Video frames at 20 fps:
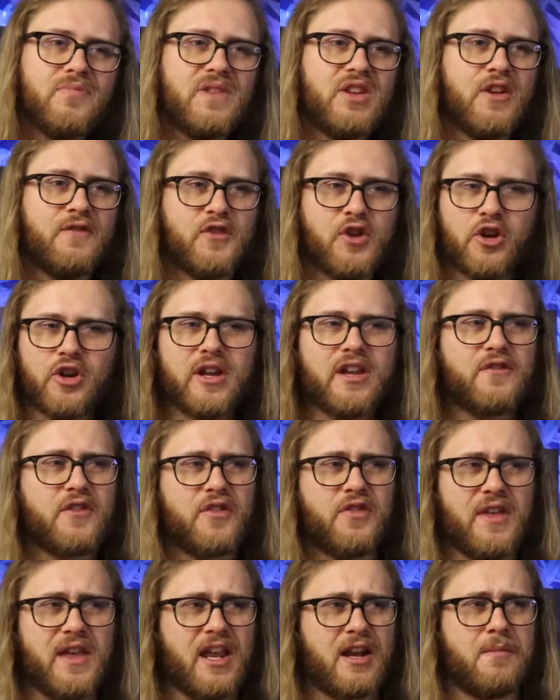if you're
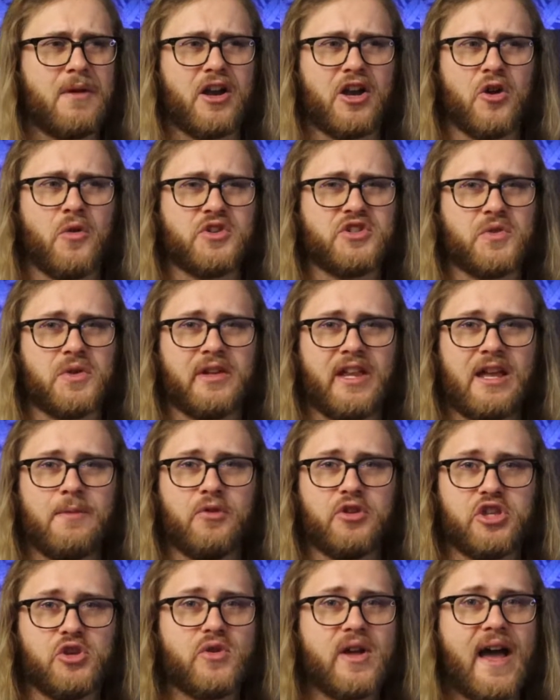even thinking about going to a
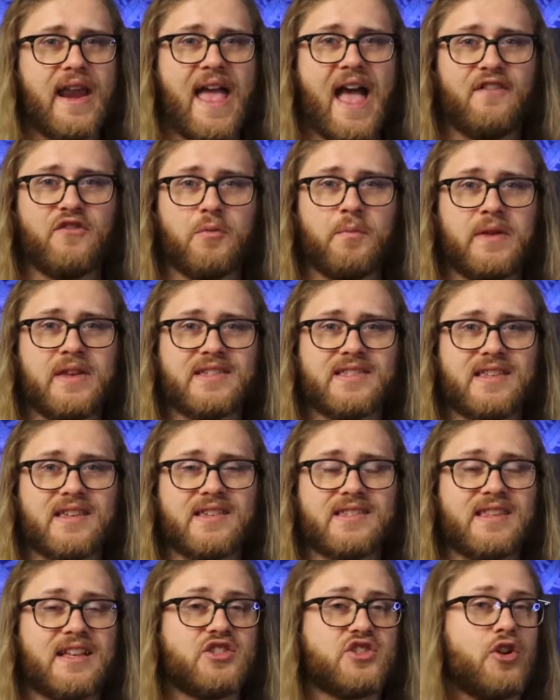label, you got to have a
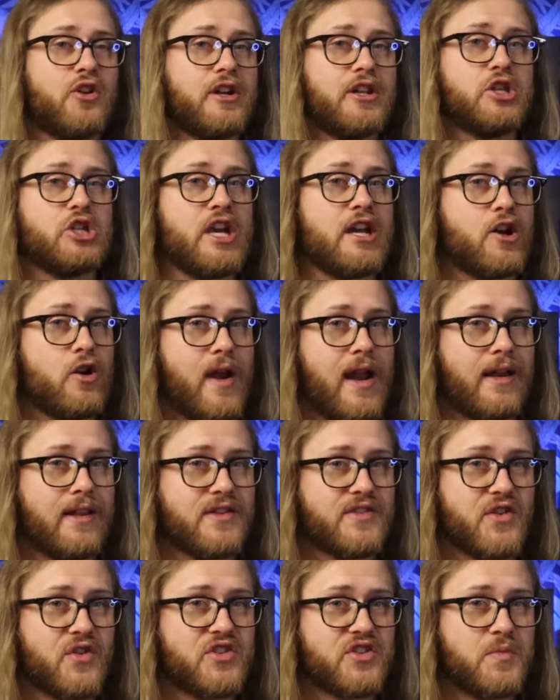business that's already
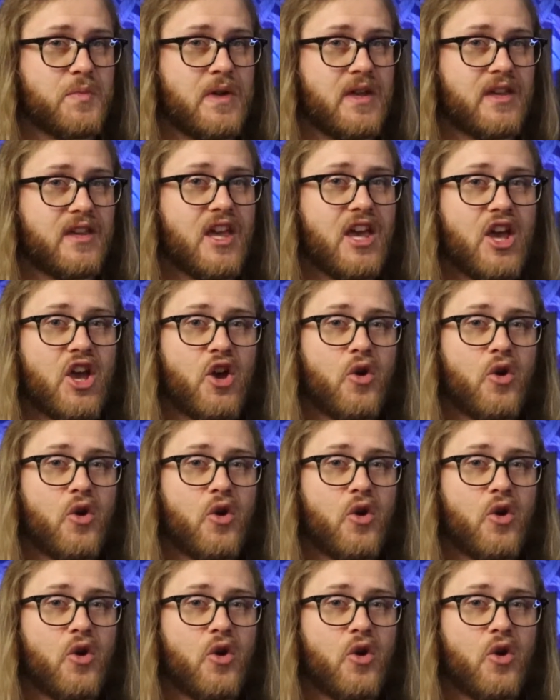generating, so to speak.